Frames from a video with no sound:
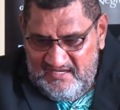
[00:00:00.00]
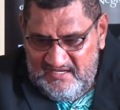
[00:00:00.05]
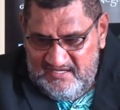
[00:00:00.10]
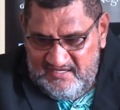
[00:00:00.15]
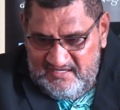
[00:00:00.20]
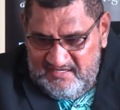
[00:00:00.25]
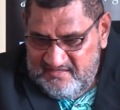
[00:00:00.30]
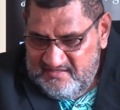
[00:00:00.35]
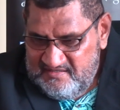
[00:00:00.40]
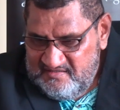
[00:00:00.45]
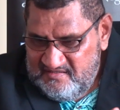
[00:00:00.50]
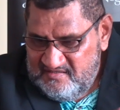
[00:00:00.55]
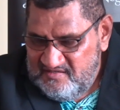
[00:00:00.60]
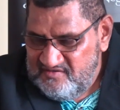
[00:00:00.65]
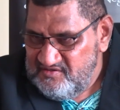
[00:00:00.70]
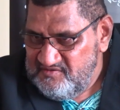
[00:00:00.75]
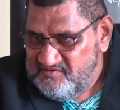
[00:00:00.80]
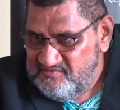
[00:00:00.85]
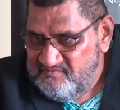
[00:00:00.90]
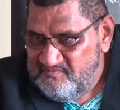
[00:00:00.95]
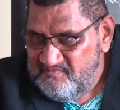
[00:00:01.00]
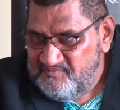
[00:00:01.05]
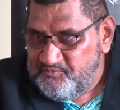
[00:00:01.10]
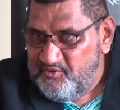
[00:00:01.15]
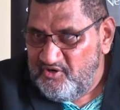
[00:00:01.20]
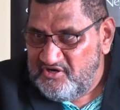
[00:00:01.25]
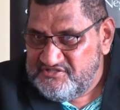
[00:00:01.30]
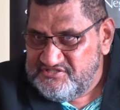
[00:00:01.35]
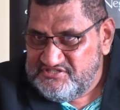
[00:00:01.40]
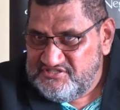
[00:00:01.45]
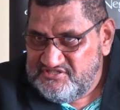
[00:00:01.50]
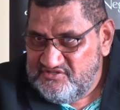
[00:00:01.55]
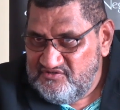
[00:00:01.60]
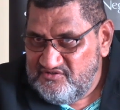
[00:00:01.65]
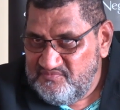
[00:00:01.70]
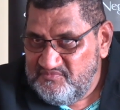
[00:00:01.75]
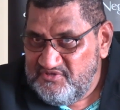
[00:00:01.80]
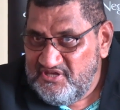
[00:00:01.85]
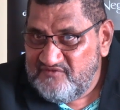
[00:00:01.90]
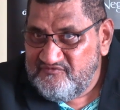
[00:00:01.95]
Uh, apology
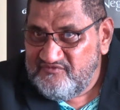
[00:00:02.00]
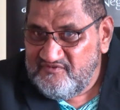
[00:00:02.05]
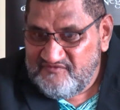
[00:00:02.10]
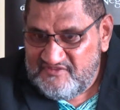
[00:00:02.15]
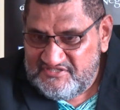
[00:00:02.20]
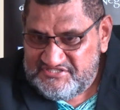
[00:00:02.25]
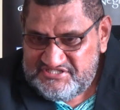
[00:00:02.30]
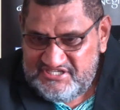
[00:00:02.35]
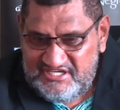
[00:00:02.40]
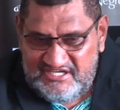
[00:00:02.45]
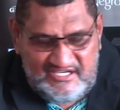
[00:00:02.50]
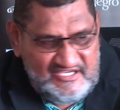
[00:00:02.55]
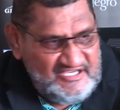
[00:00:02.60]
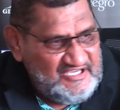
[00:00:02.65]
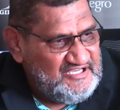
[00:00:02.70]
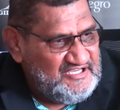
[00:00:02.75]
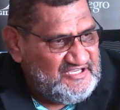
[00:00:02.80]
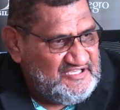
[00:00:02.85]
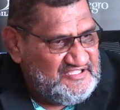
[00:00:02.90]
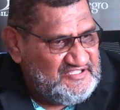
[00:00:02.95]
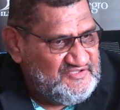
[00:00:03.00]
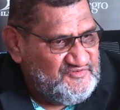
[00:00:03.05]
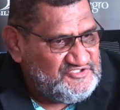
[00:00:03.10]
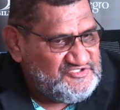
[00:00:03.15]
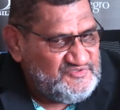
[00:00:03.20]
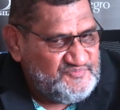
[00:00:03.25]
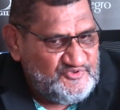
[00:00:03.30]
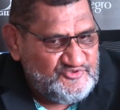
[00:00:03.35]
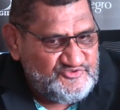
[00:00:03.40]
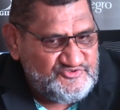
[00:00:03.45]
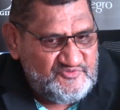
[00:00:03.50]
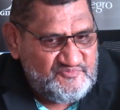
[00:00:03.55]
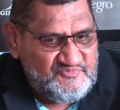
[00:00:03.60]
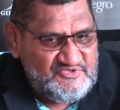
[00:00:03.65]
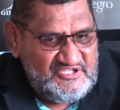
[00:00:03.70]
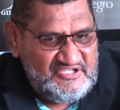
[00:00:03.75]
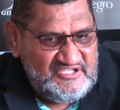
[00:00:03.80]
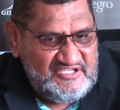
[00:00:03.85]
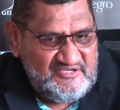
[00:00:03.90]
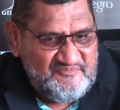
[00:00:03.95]
on behalf of the chair. Uh, he was supposed to
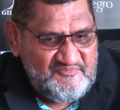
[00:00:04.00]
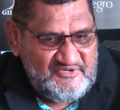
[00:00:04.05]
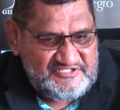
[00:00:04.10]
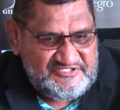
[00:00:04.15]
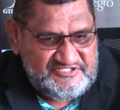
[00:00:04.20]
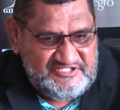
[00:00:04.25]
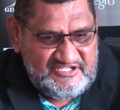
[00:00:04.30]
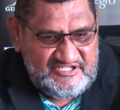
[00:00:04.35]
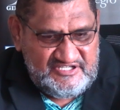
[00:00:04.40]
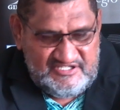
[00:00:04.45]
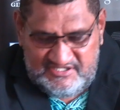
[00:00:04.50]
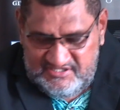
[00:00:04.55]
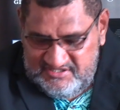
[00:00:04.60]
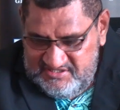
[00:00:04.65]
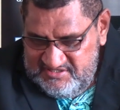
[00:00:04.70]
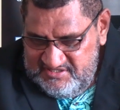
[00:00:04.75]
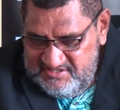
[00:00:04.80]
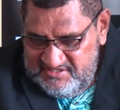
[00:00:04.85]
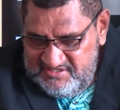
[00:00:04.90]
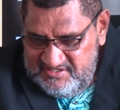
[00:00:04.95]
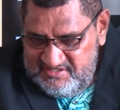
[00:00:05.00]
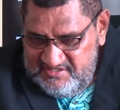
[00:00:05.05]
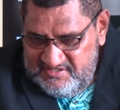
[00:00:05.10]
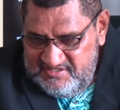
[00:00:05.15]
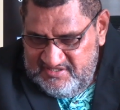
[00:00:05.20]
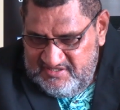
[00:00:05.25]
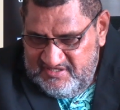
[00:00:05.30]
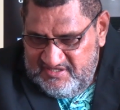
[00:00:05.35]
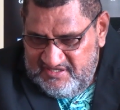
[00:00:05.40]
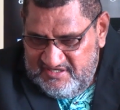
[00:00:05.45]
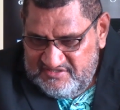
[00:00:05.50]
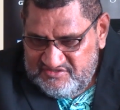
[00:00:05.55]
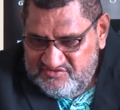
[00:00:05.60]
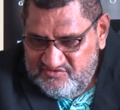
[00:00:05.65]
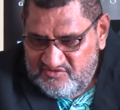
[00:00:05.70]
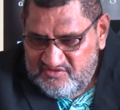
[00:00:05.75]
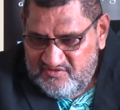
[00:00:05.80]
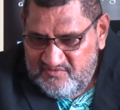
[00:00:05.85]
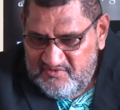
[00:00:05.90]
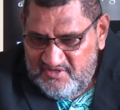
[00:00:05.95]
be here, but uh, he's
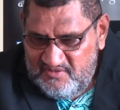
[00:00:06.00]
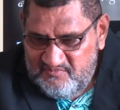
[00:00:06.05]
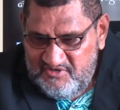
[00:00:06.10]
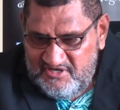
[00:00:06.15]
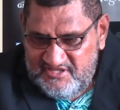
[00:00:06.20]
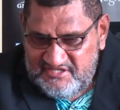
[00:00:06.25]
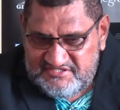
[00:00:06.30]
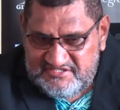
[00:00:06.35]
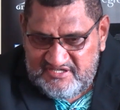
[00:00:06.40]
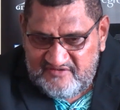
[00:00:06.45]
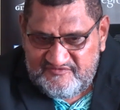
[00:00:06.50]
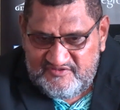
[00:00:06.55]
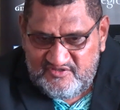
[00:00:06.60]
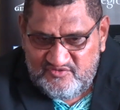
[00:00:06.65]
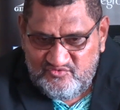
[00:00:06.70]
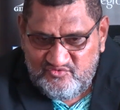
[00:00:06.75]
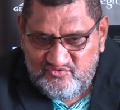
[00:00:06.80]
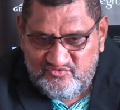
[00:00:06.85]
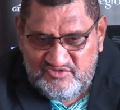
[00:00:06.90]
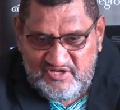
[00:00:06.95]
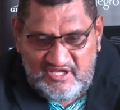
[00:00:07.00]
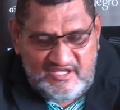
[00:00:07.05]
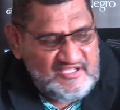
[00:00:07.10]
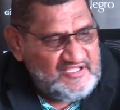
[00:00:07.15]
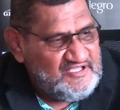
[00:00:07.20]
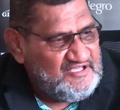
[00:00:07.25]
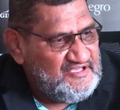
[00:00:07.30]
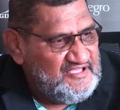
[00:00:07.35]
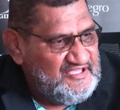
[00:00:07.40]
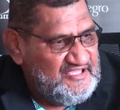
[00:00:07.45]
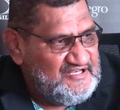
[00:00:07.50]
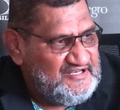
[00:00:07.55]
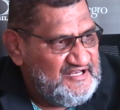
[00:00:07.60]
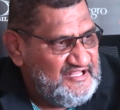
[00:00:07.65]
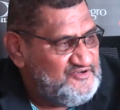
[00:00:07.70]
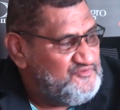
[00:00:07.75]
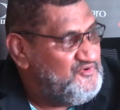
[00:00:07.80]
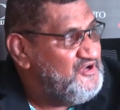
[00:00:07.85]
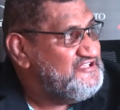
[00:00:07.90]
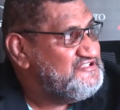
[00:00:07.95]
not available this afternoon. Uh, and
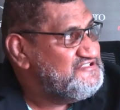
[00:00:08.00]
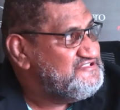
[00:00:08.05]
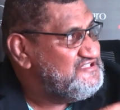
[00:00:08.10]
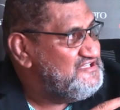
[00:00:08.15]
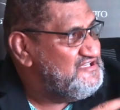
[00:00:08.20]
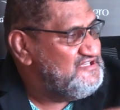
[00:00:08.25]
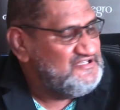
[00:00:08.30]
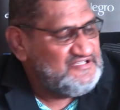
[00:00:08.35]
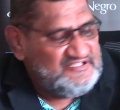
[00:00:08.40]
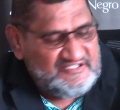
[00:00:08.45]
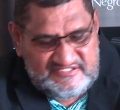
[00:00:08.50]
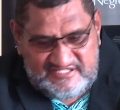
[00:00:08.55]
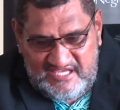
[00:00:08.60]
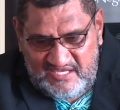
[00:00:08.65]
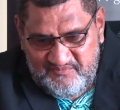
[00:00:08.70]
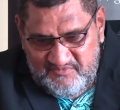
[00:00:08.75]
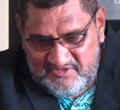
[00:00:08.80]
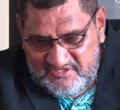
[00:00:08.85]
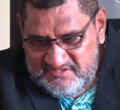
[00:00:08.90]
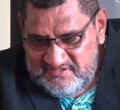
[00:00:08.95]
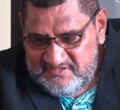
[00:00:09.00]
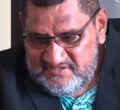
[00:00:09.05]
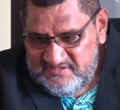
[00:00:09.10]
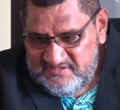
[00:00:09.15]
likewise, uh, Simon